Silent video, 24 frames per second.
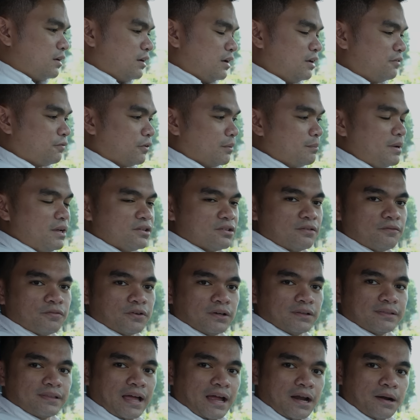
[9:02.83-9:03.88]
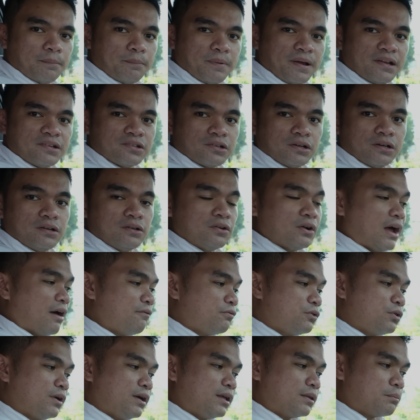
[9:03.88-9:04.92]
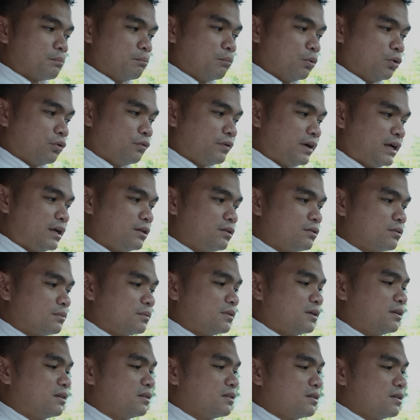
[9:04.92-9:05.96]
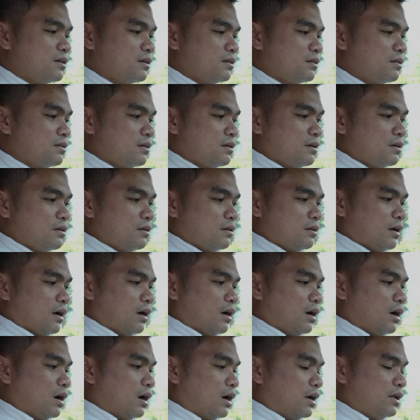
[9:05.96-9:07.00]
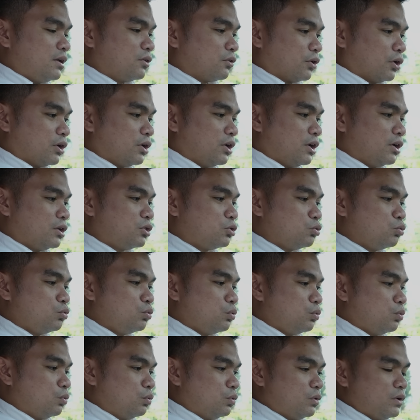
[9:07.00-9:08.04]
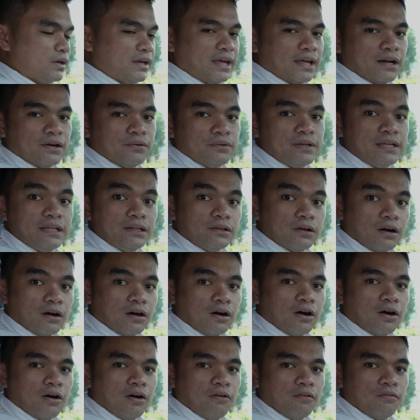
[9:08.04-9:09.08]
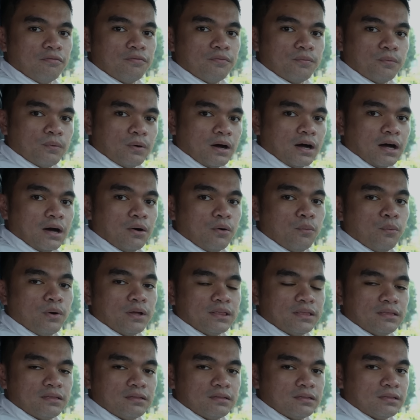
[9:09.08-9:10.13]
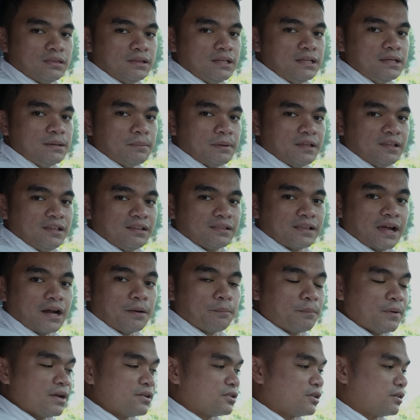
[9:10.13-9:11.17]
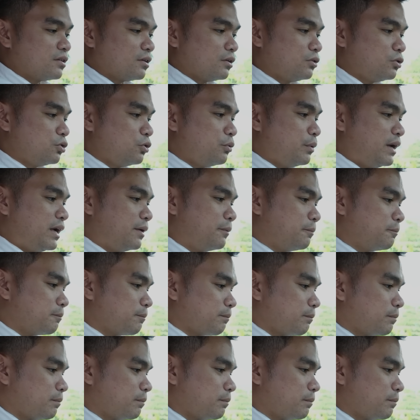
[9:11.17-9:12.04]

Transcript: information for tire pressure. You have to get moving uh, in order to get a read of uh, what the tire pressures are doing.